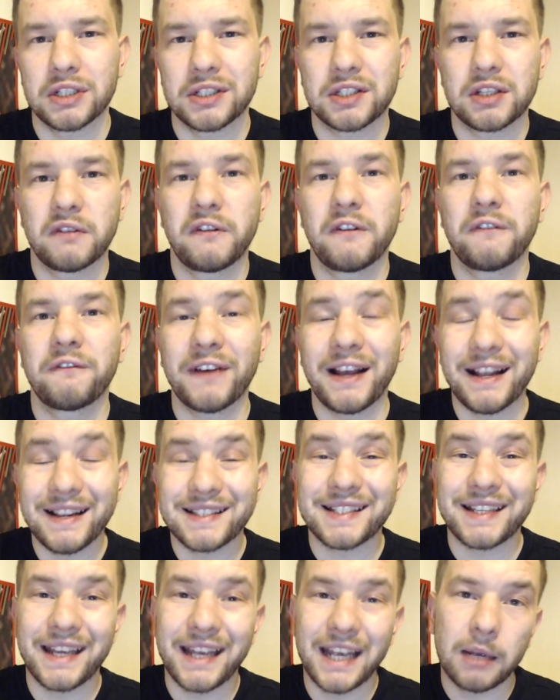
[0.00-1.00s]
So if you
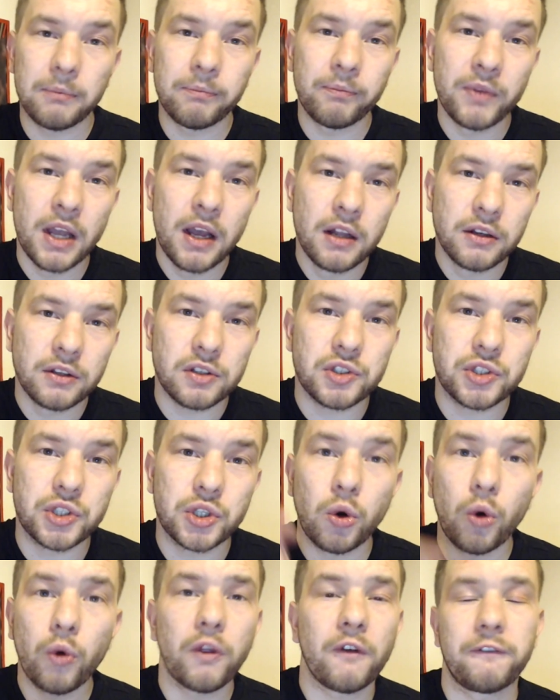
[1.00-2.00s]
fancy him to
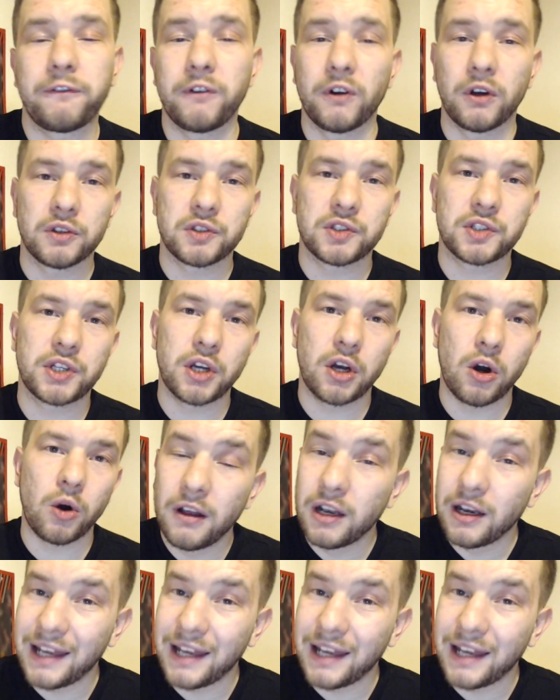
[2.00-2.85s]
score the first goal,